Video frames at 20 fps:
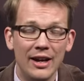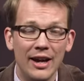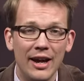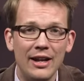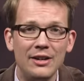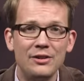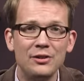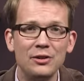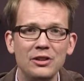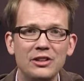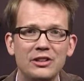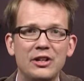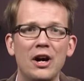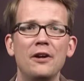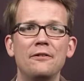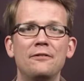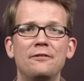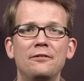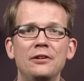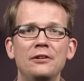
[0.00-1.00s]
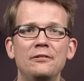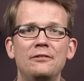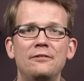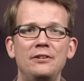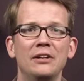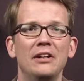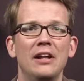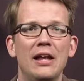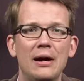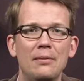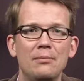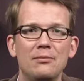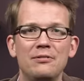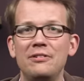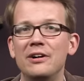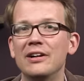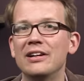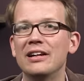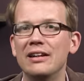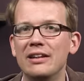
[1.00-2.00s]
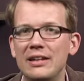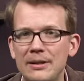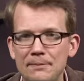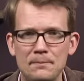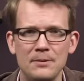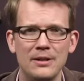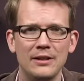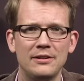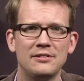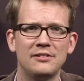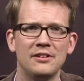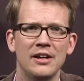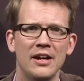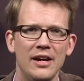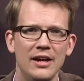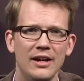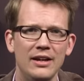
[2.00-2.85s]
Enter Gottfried Wilhelm von Leibniz,